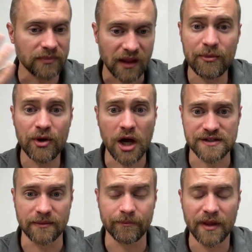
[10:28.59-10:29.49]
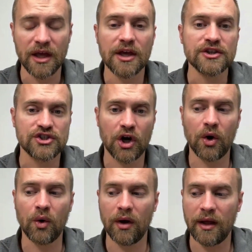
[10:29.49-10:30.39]
It'd be awesome.
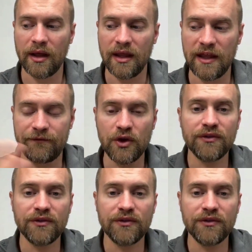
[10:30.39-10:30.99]
So if